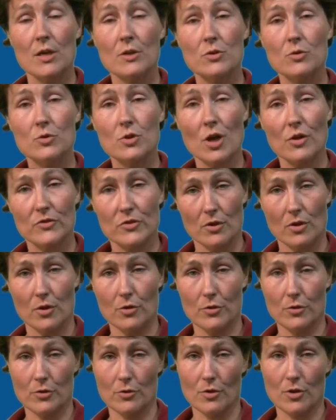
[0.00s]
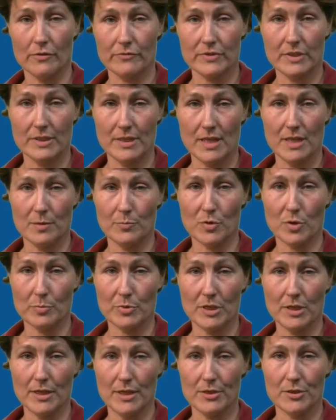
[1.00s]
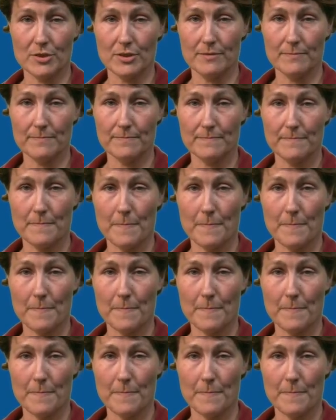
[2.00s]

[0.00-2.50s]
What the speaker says: do not occur often in a population.